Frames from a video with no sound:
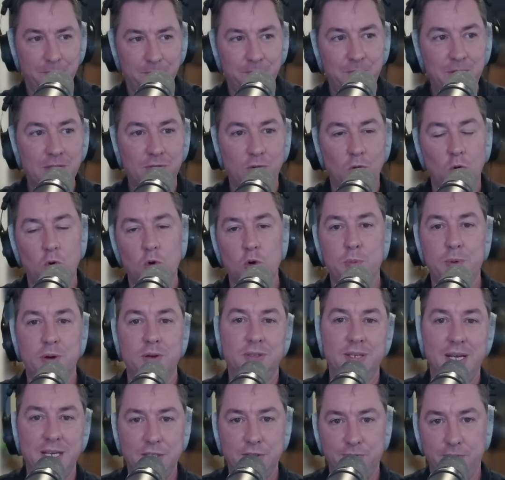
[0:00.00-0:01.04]
the fifth
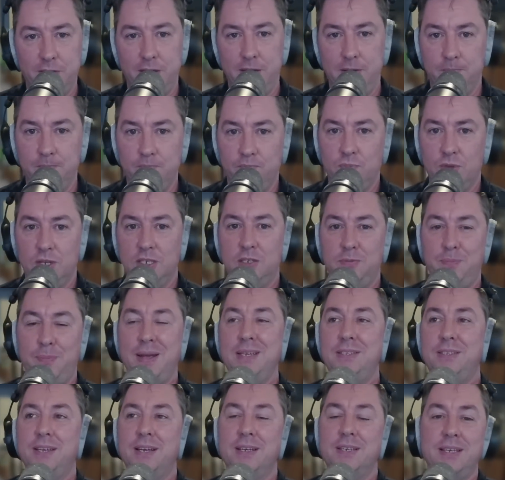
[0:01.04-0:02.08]
orbital test flight,
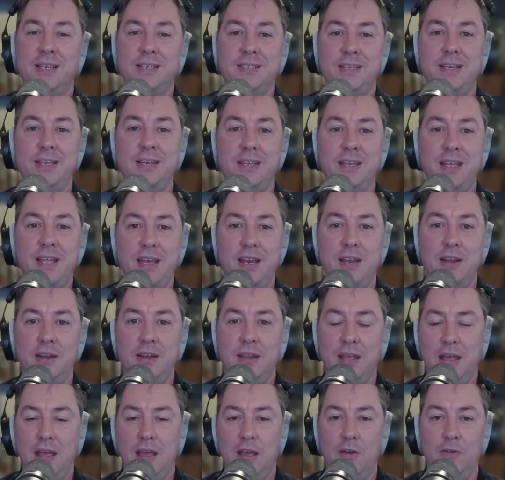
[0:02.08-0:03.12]
SpaceX has
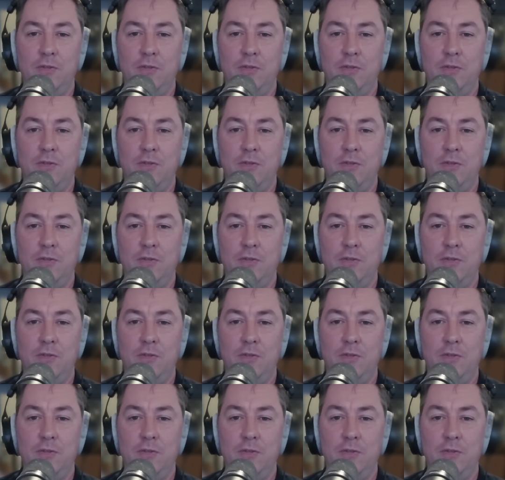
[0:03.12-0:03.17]
indicated